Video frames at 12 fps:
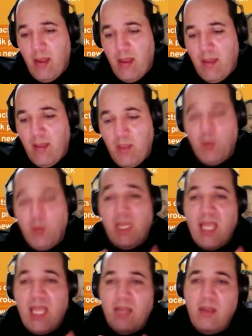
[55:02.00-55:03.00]
between
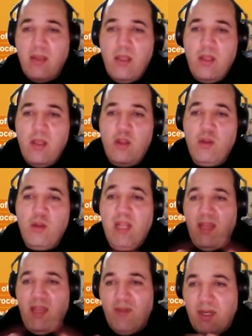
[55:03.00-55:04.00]
them to
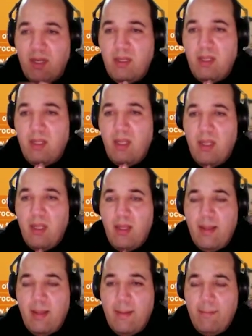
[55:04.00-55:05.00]
deliver
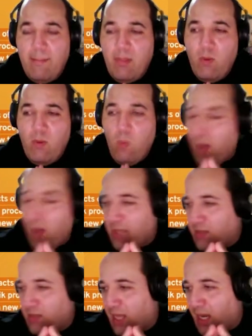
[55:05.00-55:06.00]

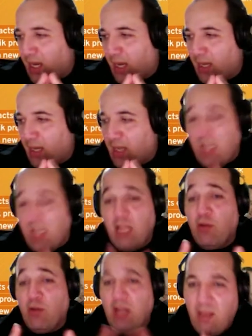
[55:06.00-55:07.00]
what they need
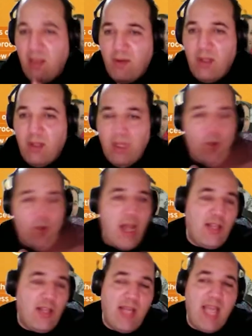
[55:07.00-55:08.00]
to deliver. The
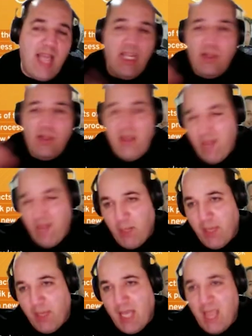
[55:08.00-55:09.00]
quality guy needs the
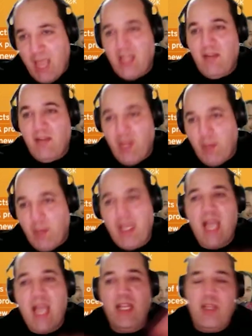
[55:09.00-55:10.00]
developer guy. The developer
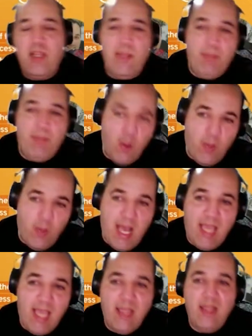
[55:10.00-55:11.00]
guy needs the PO
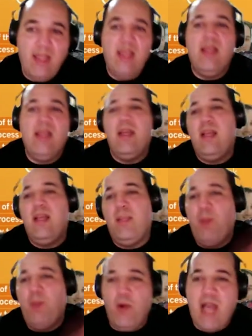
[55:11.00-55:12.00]
guy. The
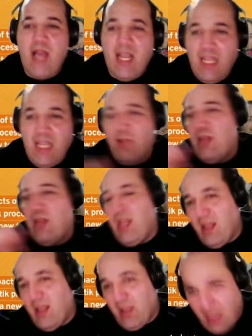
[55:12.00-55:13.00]
PO guy needs
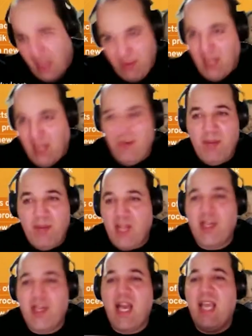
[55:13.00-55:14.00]
the service delivery
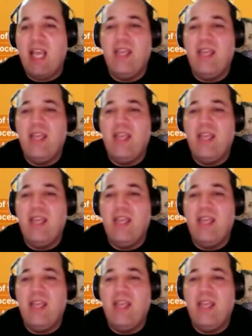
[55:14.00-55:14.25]
manager guy.